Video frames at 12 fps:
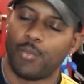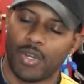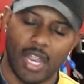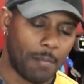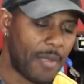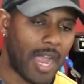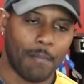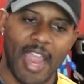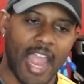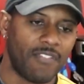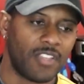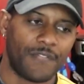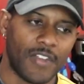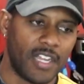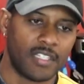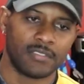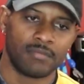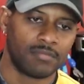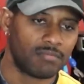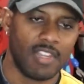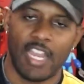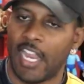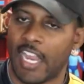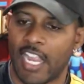I'm having fun,
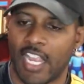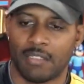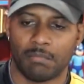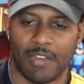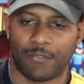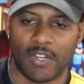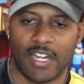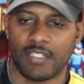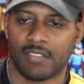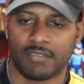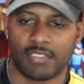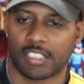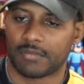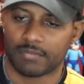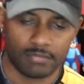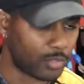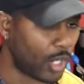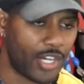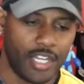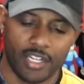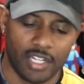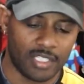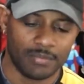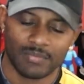and my friends are
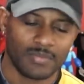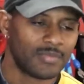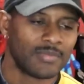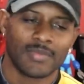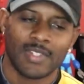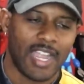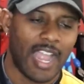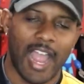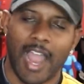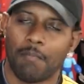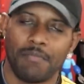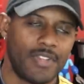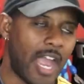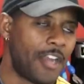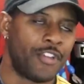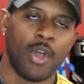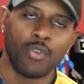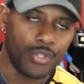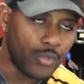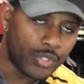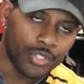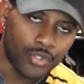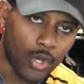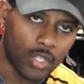here. I don't use
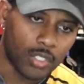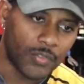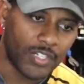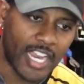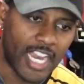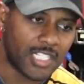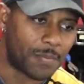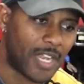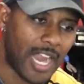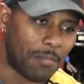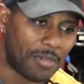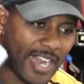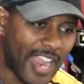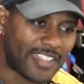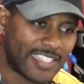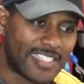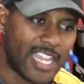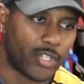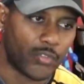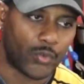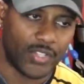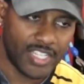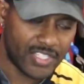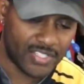controller for games, but I'm gonna have to settle
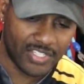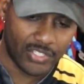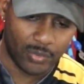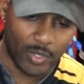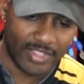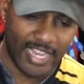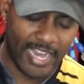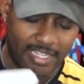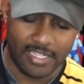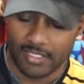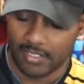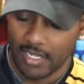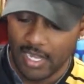for this. This is what that is.